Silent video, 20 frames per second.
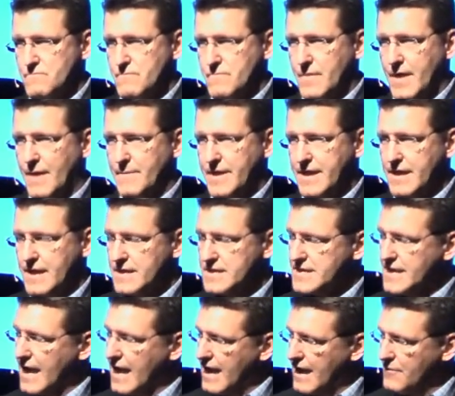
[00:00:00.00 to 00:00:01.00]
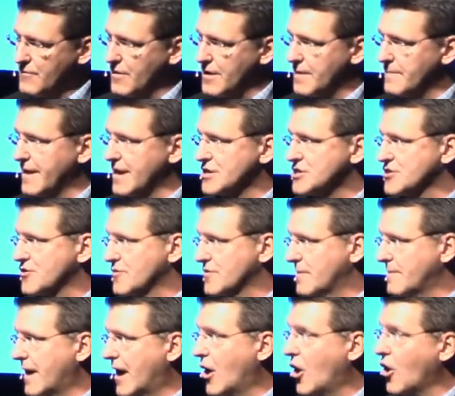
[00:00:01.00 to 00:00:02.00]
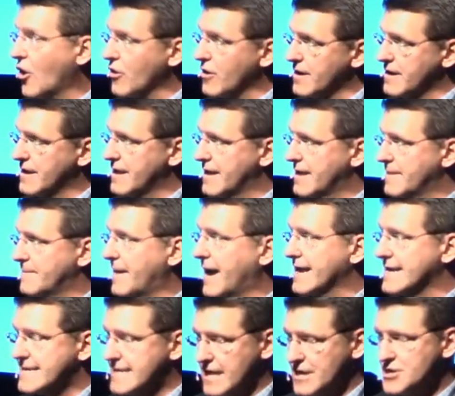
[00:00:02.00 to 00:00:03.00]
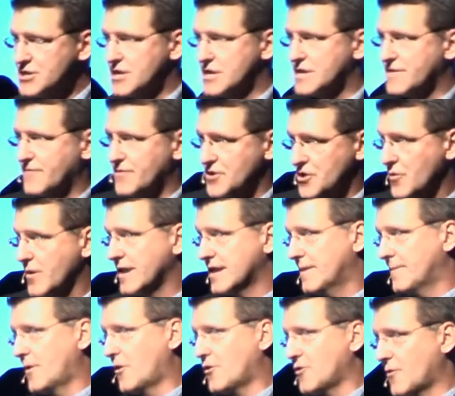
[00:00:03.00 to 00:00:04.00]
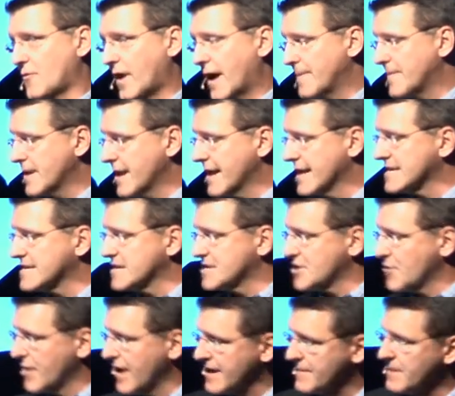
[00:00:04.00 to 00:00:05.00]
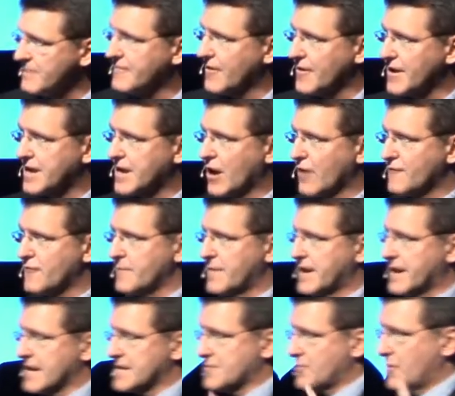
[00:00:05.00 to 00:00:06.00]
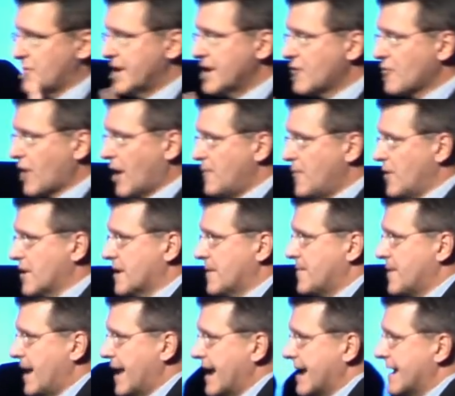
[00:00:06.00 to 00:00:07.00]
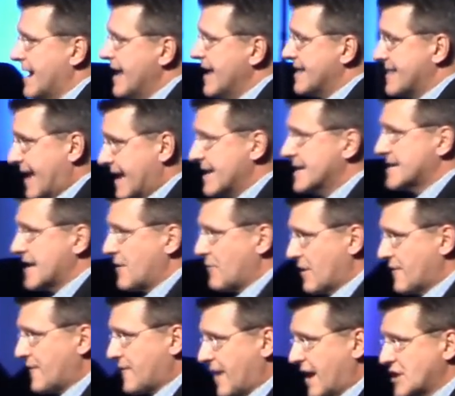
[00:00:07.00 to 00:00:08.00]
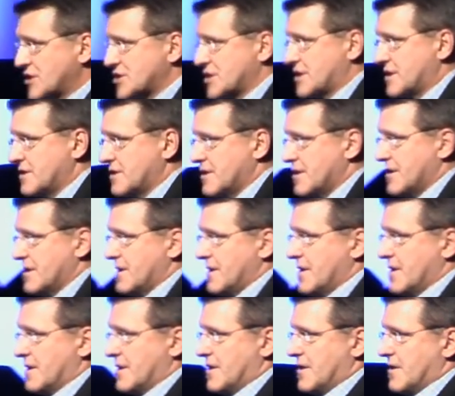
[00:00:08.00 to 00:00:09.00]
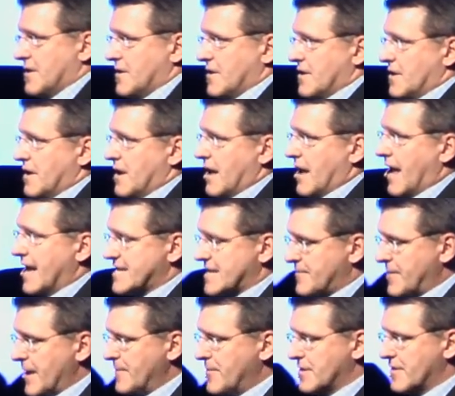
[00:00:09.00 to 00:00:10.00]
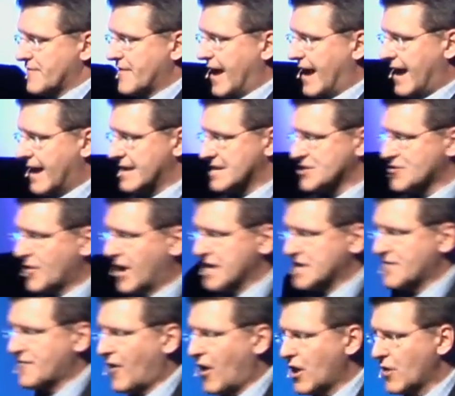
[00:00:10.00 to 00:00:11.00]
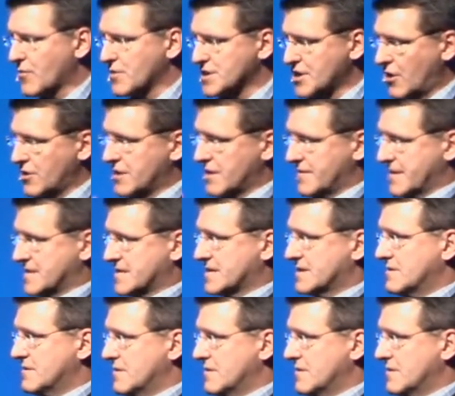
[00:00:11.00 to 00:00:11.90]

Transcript: And because I want to make sure that my heart and my intentions for doing them are in the right place. And so we have to be very careful because when we grumble and complain, that is a reflection as the people of God, as Christ's followers, onto this